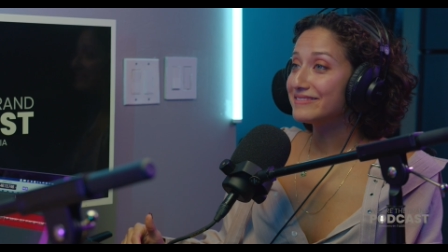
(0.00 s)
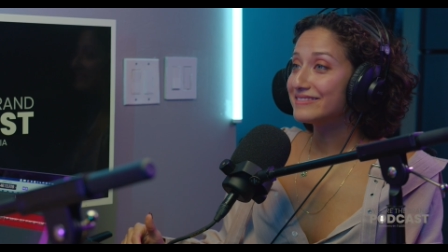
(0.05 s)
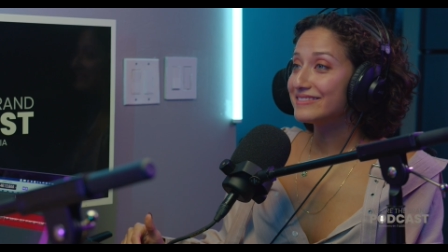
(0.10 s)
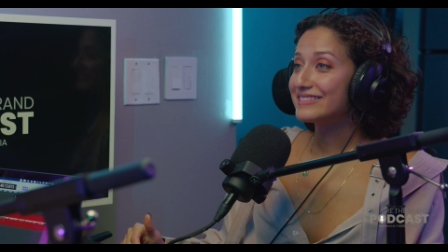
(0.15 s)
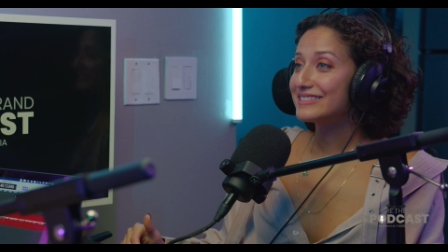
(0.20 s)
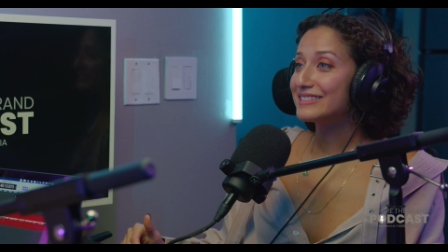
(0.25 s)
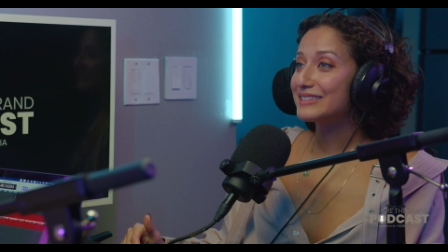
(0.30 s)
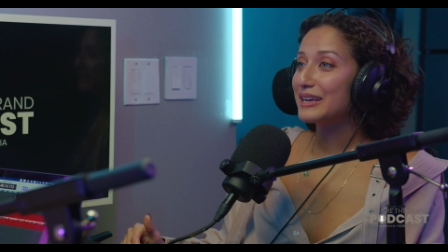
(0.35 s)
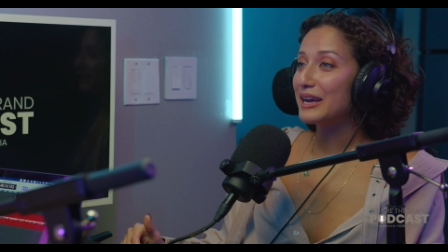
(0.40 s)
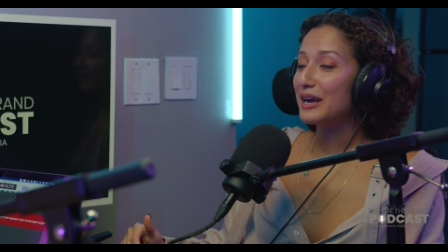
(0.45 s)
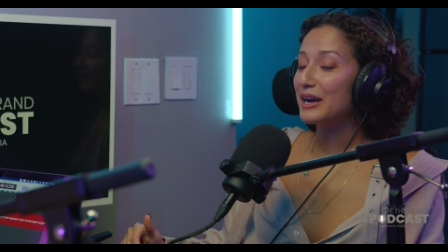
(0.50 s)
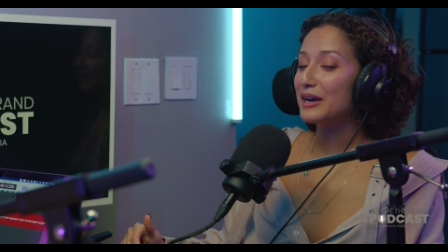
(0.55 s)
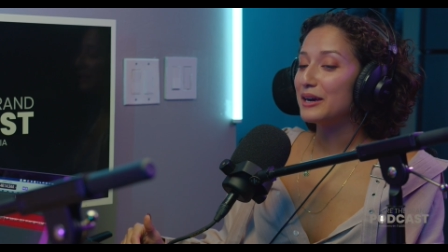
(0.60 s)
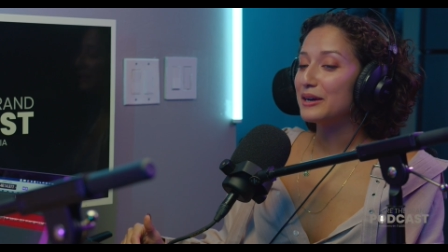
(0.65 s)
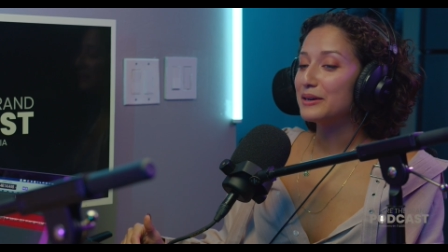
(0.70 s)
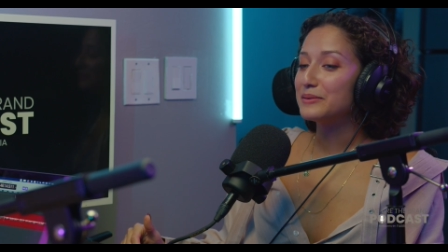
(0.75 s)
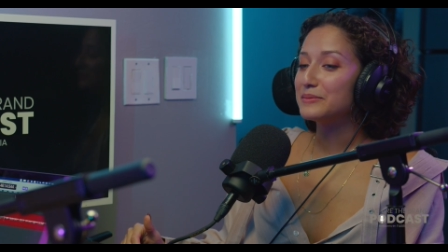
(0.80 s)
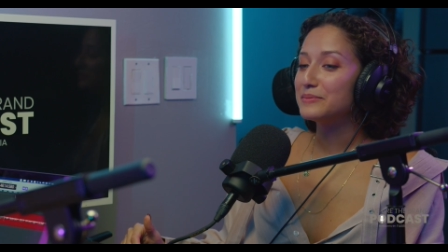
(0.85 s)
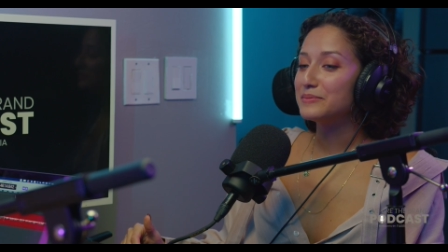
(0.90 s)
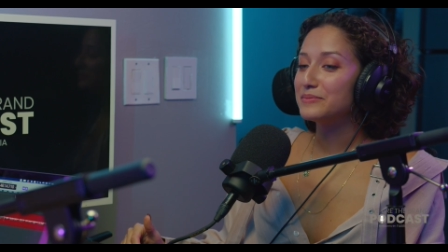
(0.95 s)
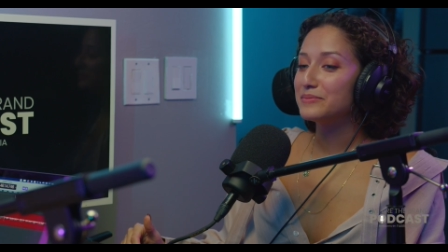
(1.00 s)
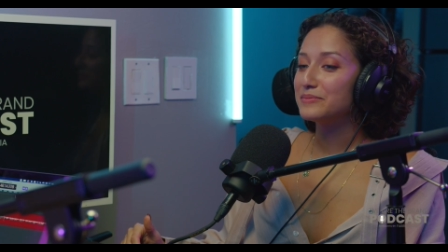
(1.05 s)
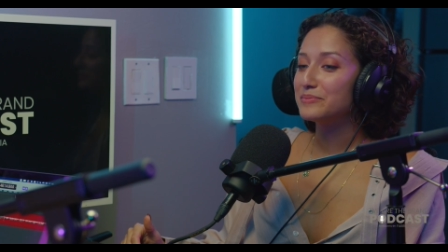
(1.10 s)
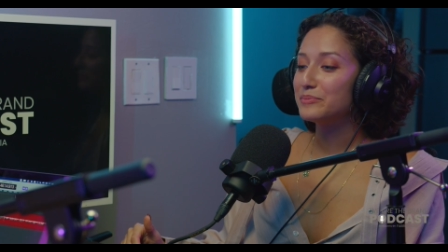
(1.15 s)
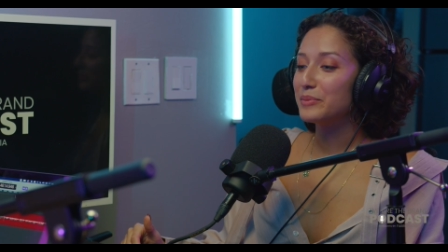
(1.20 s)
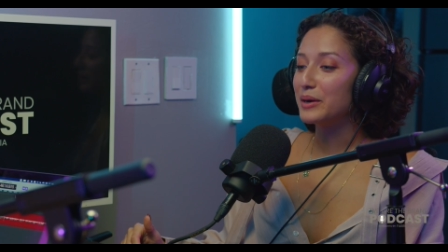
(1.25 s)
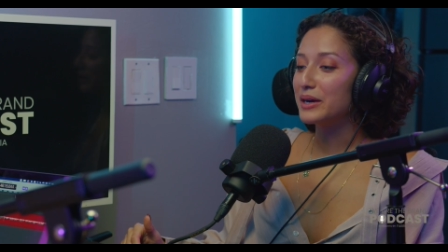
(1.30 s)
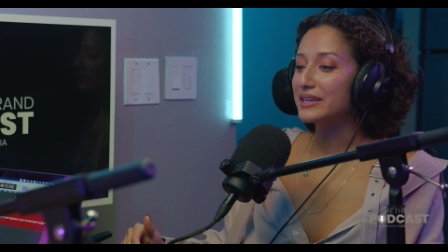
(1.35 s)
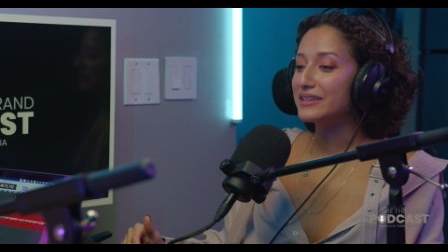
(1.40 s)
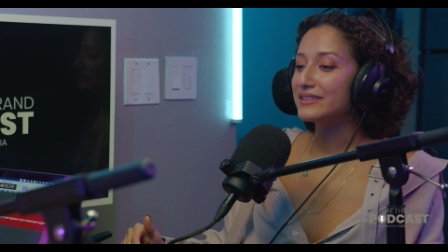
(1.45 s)
Mm-hmm.
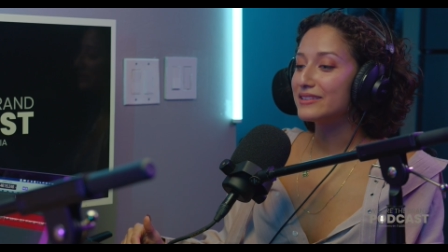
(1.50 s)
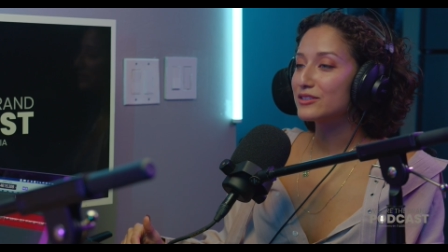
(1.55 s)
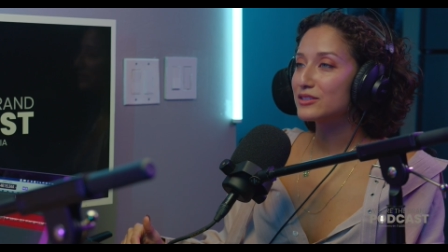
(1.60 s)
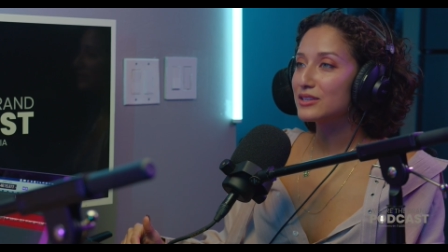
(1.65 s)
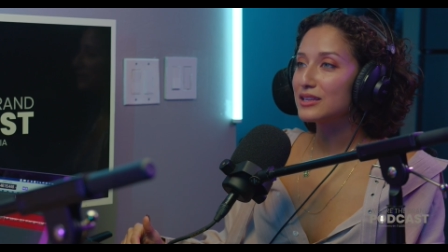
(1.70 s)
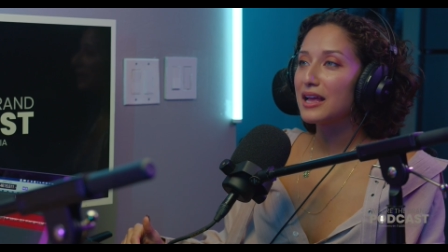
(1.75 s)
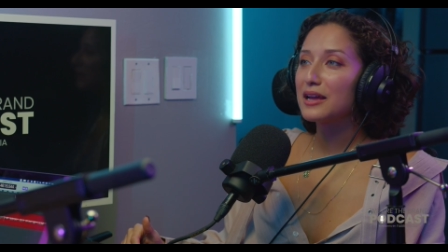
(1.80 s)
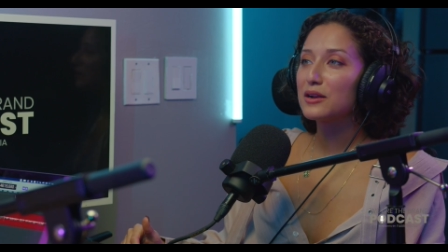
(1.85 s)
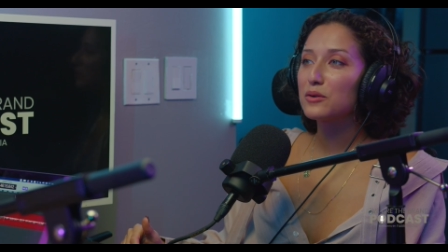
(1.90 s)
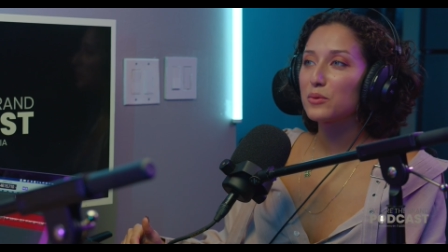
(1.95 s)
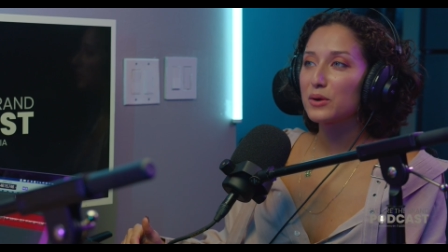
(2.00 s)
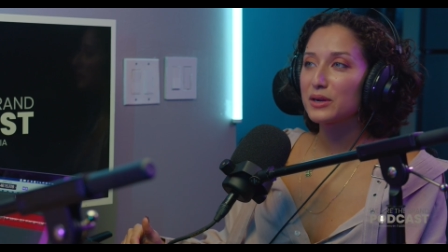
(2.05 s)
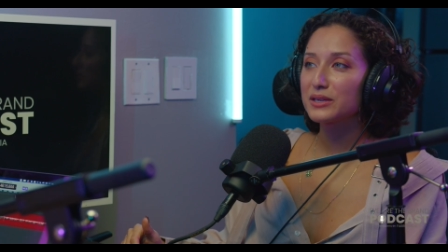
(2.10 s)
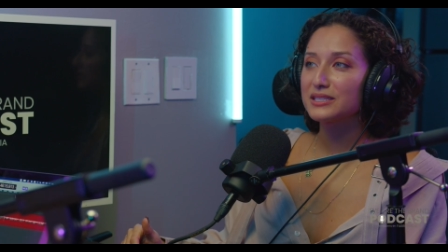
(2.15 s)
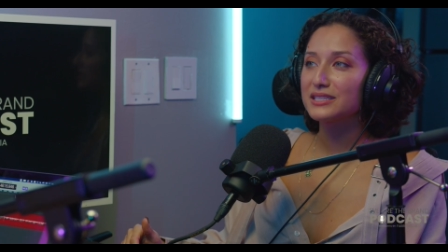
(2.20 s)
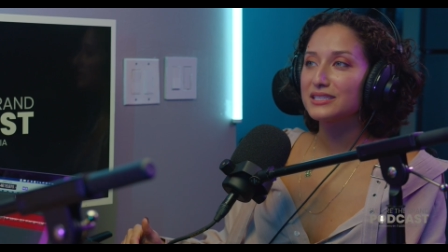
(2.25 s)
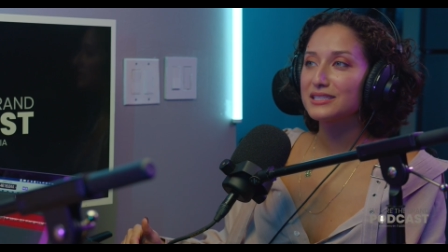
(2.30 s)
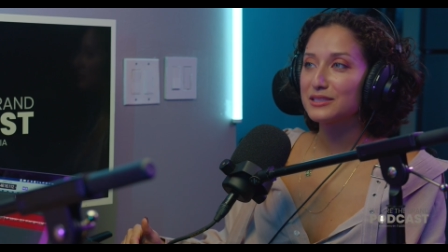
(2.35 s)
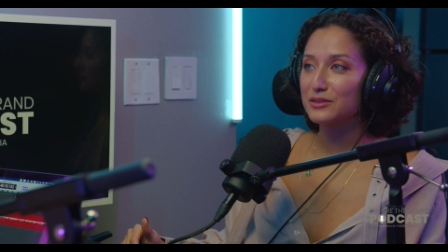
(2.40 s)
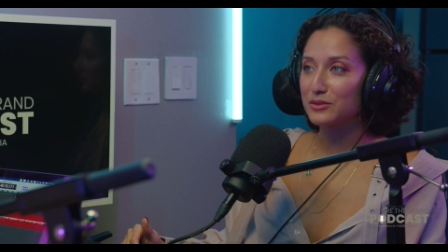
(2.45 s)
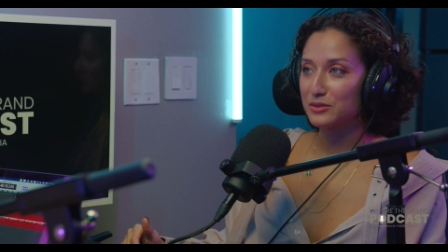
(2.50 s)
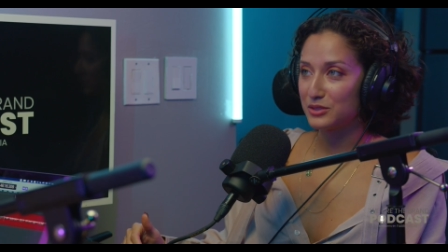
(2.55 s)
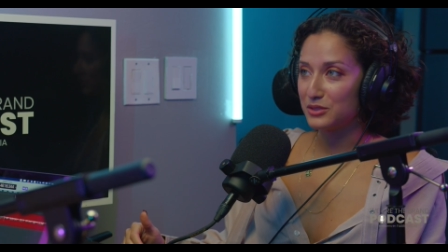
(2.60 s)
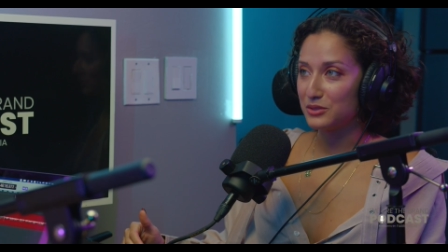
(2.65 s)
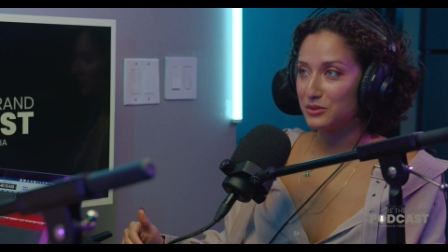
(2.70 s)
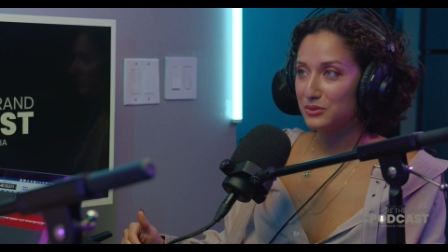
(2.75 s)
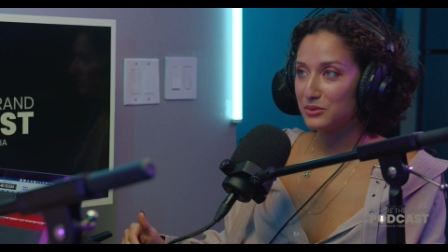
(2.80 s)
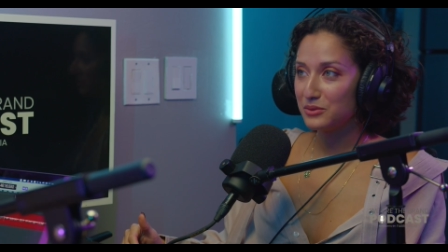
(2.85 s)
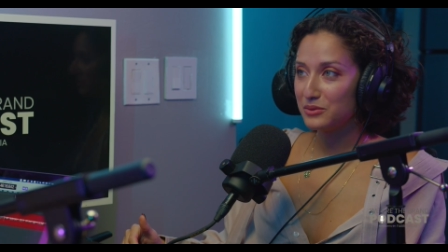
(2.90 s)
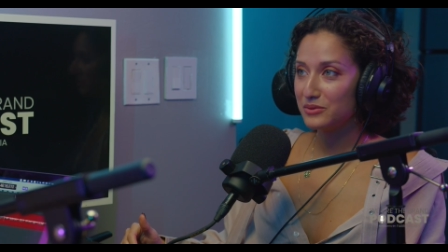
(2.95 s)
But there's a lot of work to still
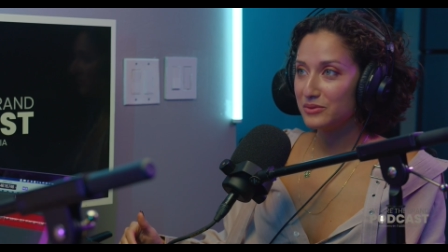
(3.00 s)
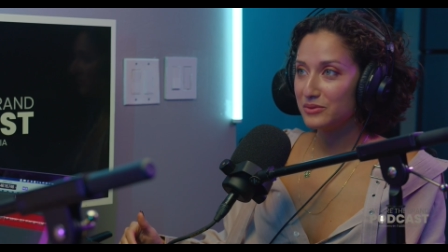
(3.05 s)
do.